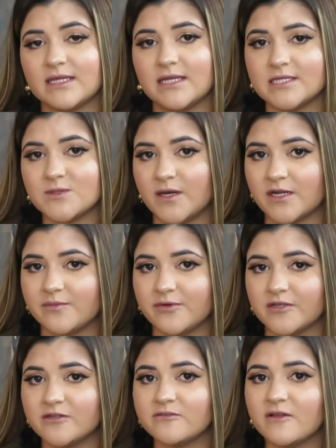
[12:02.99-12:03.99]
It is
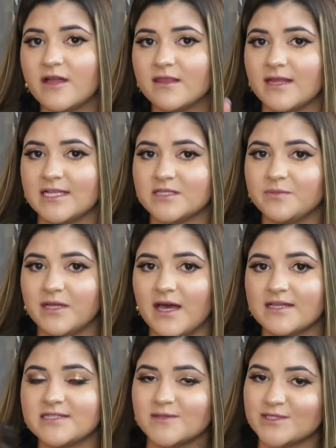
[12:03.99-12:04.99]
waterproof. That's a
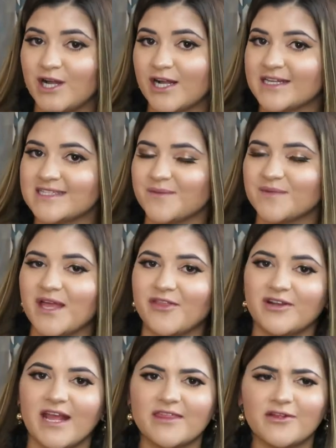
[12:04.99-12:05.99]
plus. I was talking to someone the
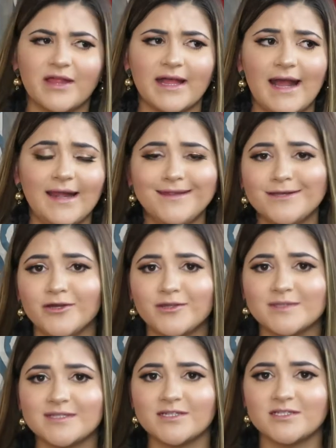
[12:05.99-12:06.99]
other day and they're like, I didn't know
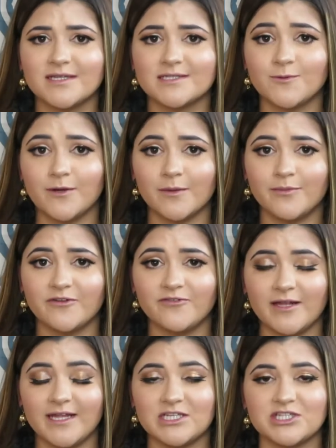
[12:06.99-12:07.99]
there was such thing as waterproof
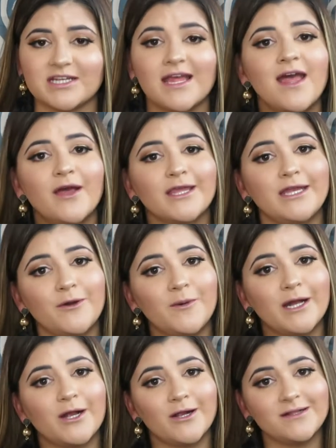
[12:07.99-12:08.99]
foundation. You know
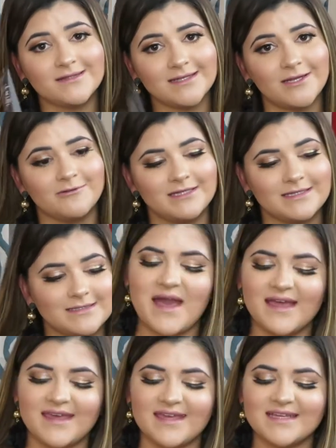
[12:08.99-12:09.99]
what, girl? There is.
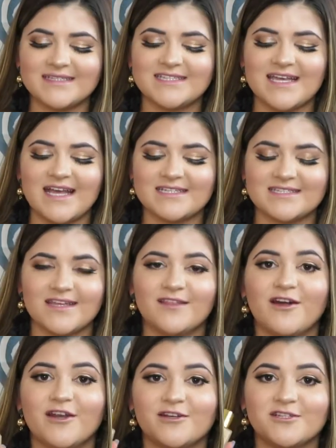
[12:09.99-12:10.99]
Back ends, the Estee
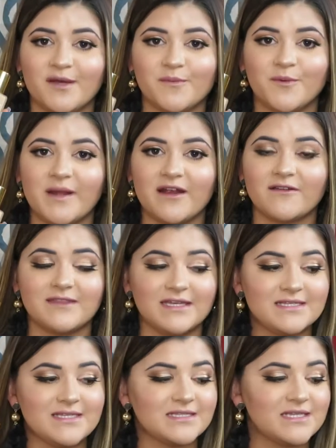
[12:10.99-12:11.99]
Lauder Double Wear.
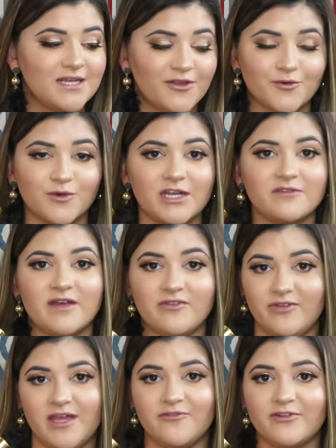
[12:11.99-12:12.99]
This is another one of my
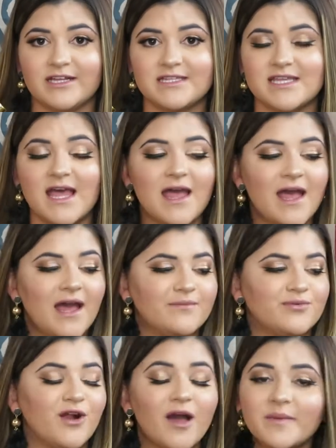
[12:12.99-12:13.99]
favorites. I'm
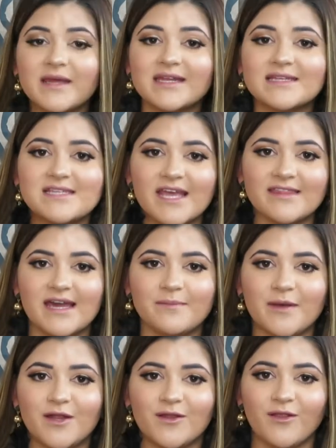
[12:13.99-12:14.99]
probably going to say that
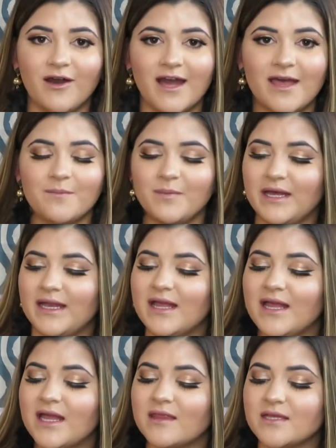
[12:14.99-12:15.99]
about a lot, but
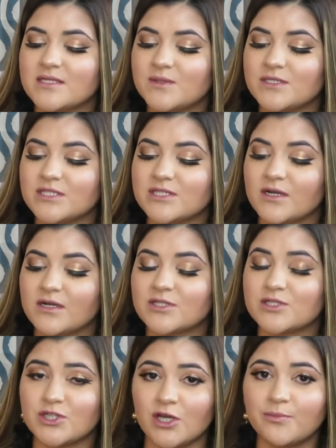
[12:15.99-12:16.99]
this one just looks
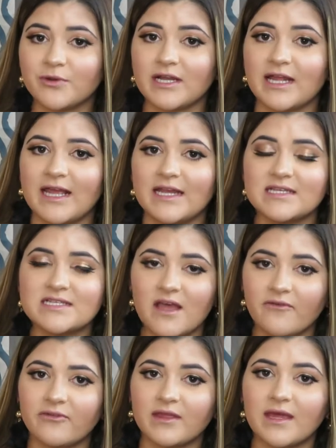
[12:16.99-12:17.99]
so pretty. It is
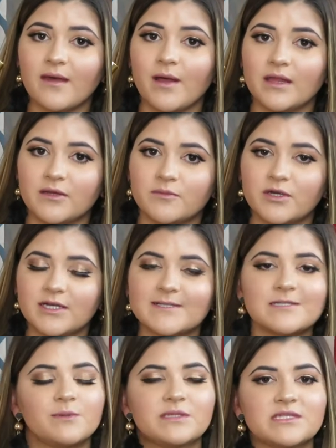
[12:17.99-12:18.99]
definitely a little more
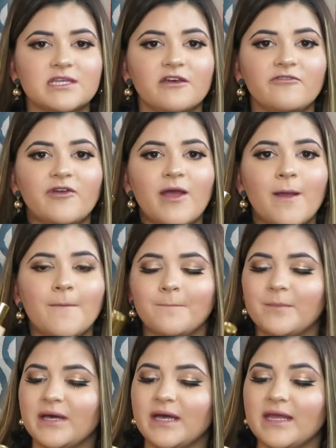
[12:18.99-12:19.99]
expensive,
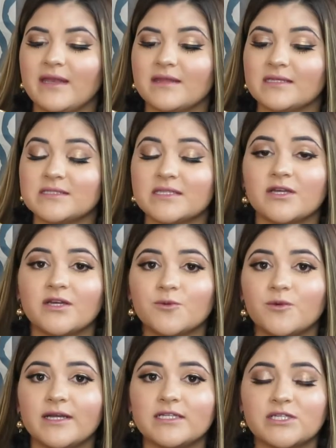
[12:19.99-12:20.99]
but this is a good
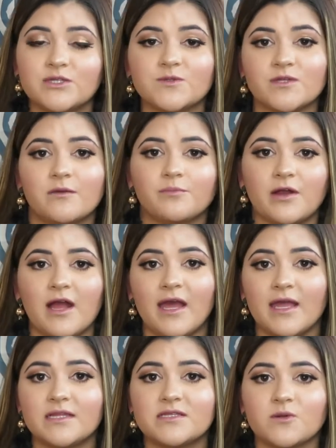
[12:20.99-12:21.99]
one to use on
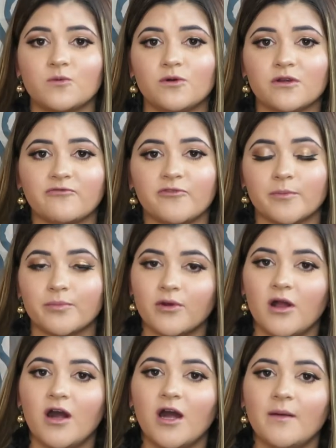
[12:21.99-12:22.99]
brides or for
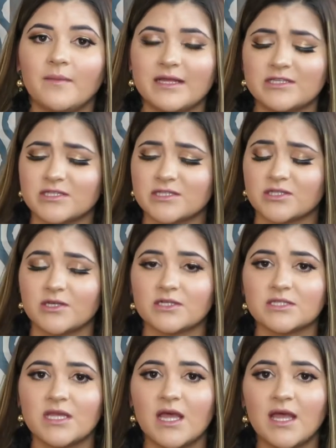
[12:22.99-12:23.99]
prom. It just
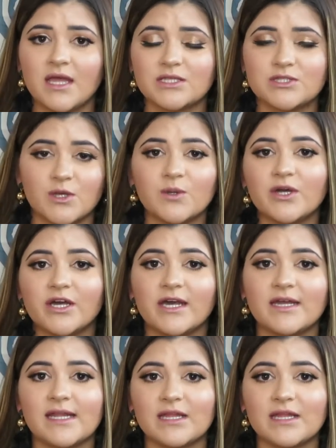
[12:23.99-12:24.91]
looks so good.